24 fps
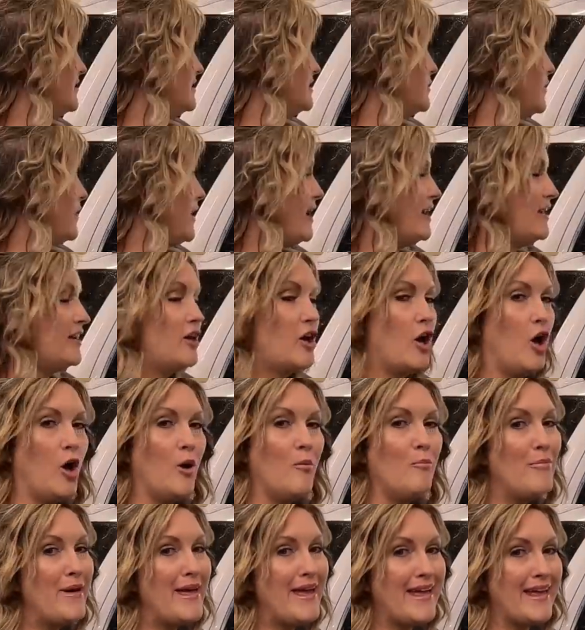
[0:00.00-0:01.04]
So I had to call
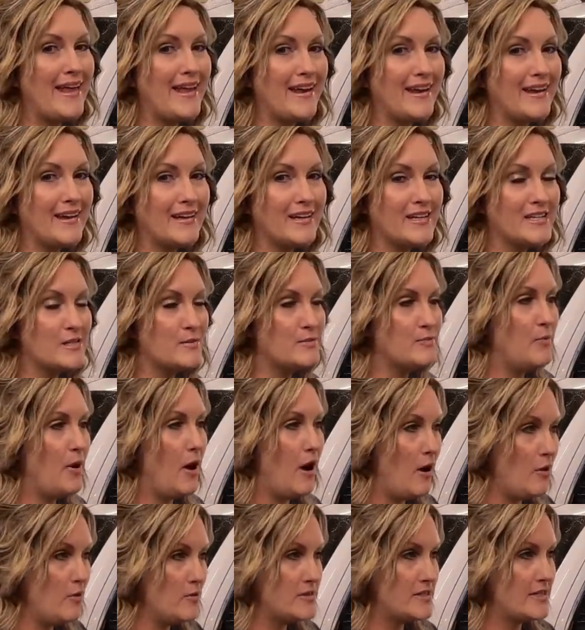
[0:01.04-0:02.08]
Ben because
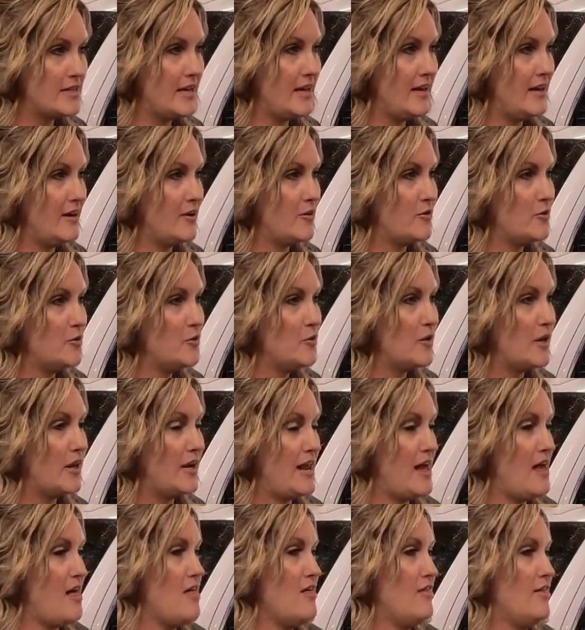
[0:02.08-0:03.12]
Paul was getting a root
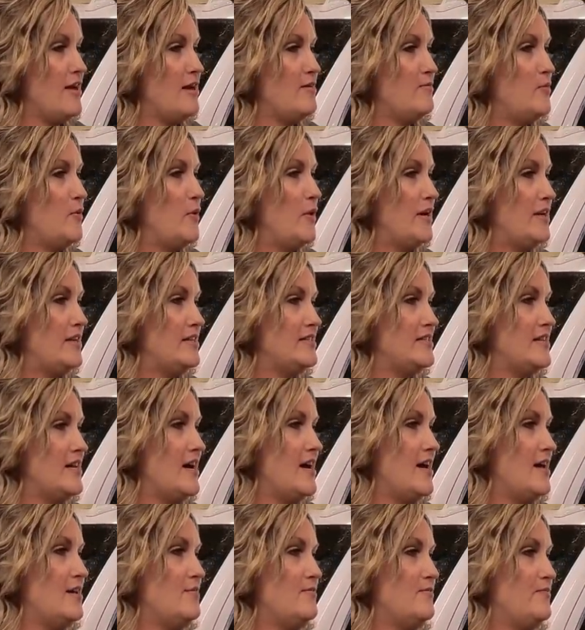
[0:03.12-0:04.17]
canal at that point in
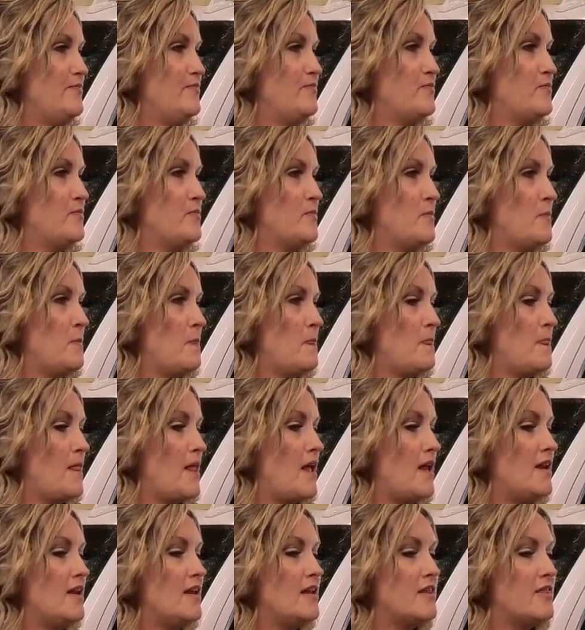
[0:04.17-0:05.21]
time
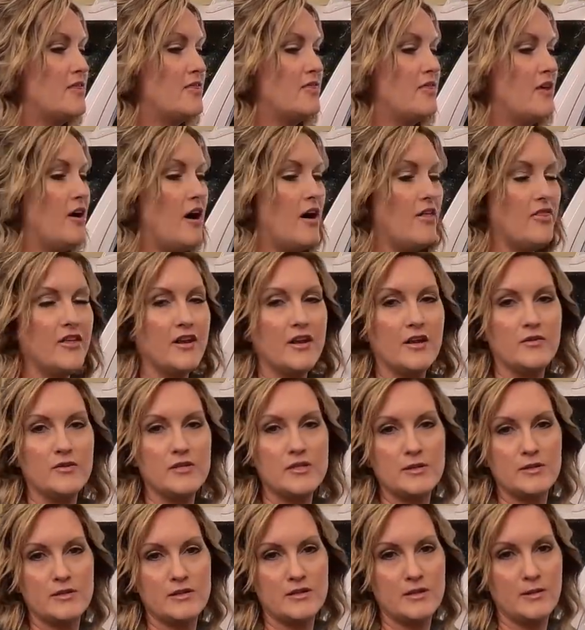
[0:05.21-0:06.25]
and he thought that it was
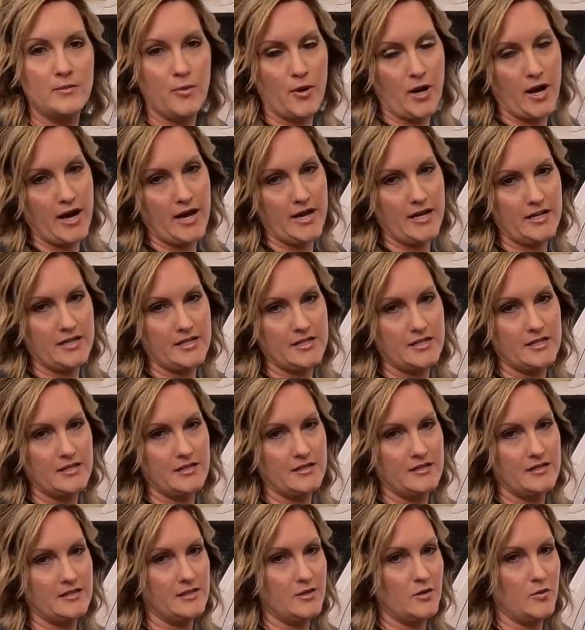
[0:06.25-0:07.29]
the brakes.
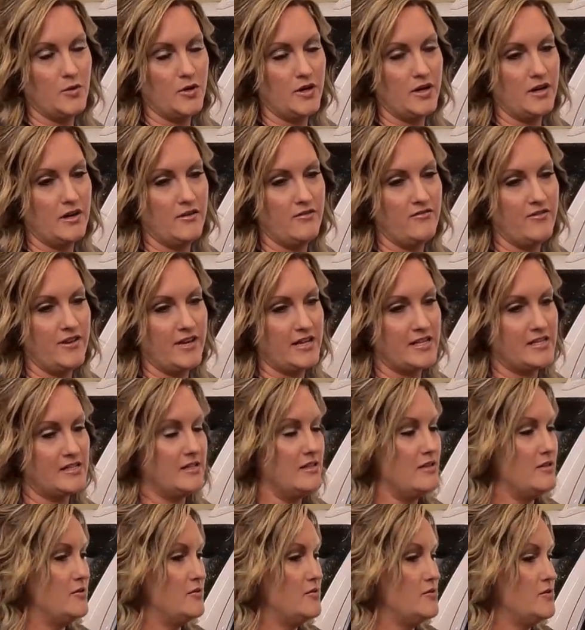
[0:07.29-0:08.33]
So we're going to fix
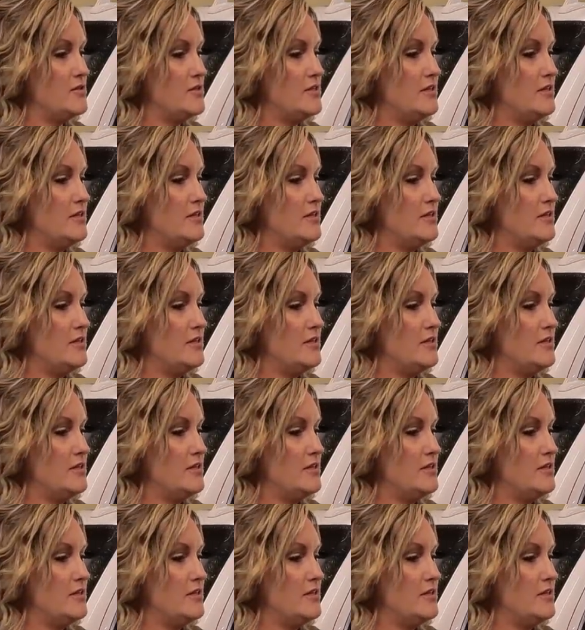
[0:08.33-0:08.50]
those.